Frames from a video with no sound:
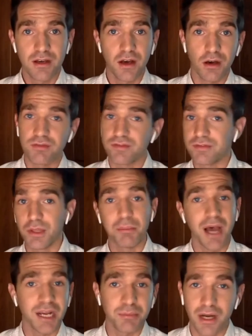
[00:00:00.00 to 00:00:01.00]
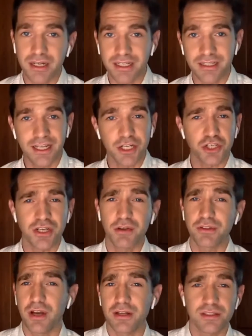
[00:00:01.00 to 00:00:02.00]
of the mind body connection
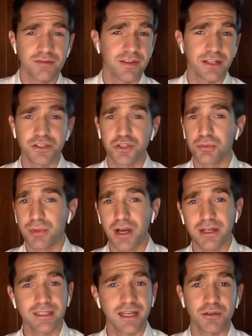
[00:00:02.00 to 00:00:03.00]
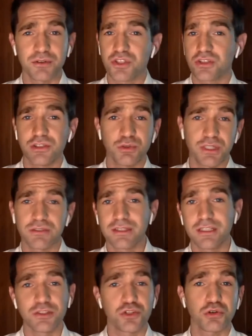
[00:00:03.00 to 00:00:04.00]
how thoughts affect your body how you
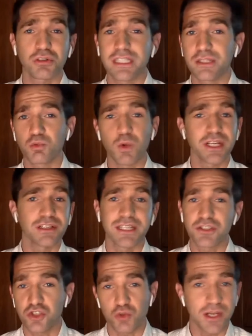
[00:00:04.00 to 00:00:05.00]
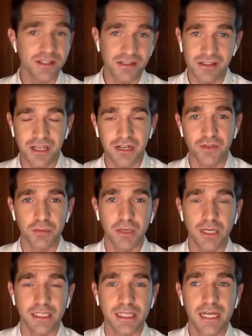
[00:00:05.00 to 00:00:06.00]
can internally regulate stress inside of your
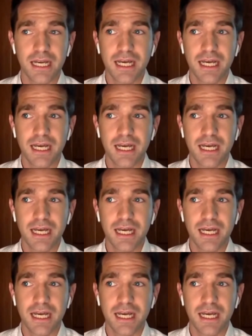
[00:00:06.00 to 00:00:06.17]
body